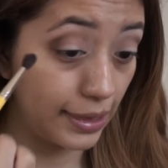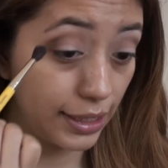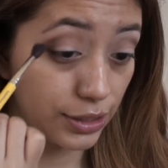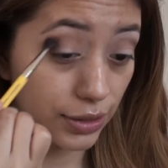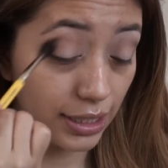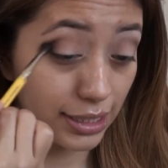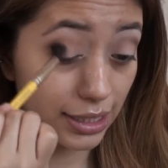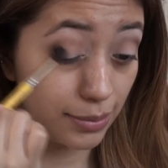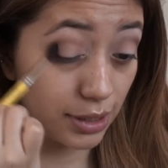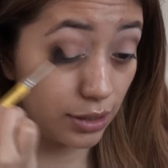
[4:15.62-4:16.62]
so that it
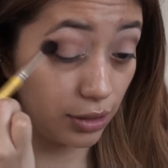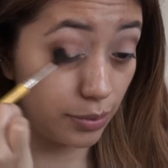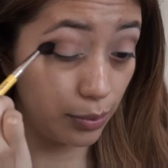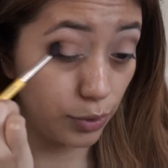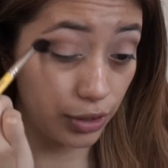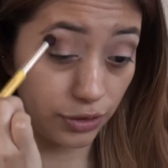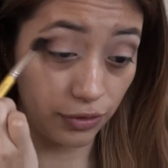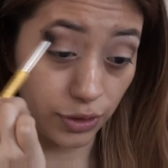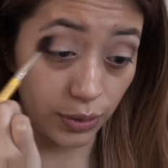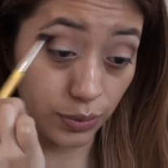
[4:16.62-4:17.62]
seems a little bit more
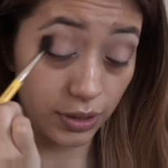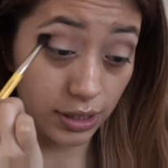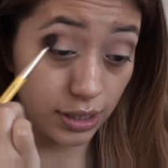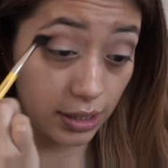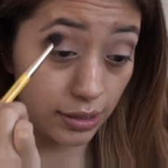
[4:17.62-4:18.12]
diffused.